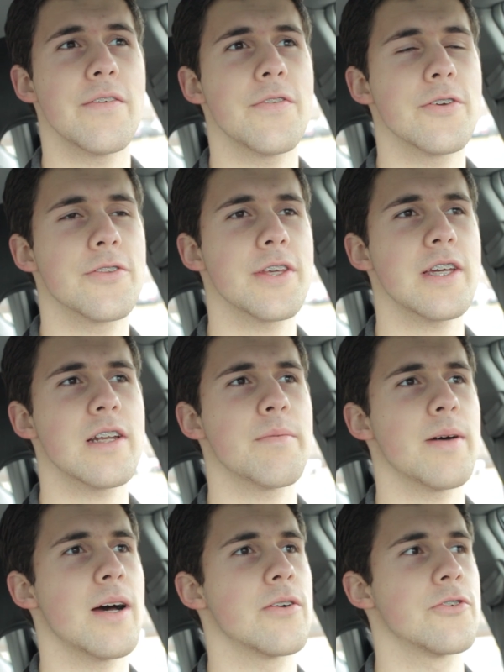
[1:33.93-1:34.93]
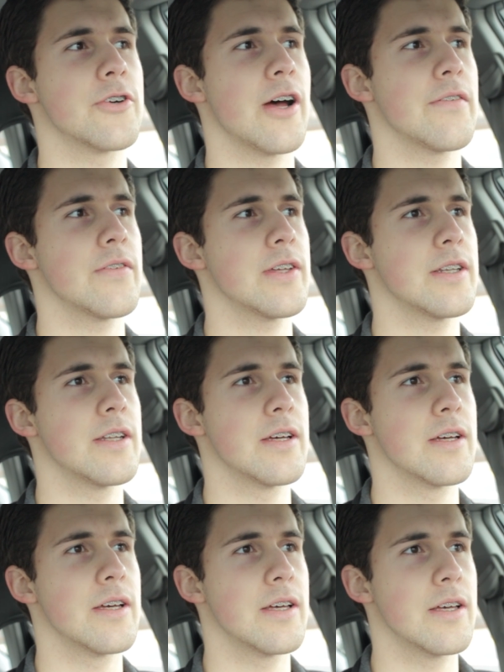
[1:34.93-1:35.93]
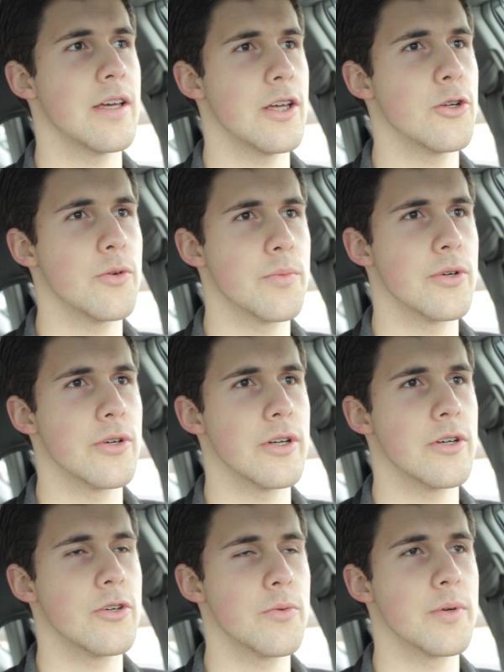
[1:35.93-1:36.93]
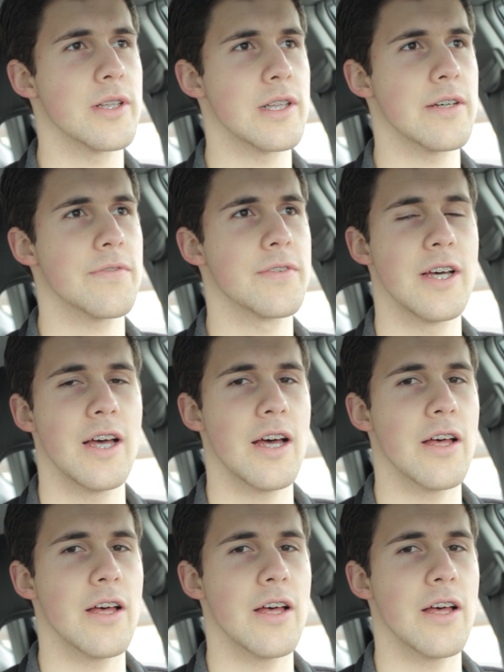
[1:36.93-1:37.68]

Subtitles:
if you're thinking about driving in Uber and Lyft,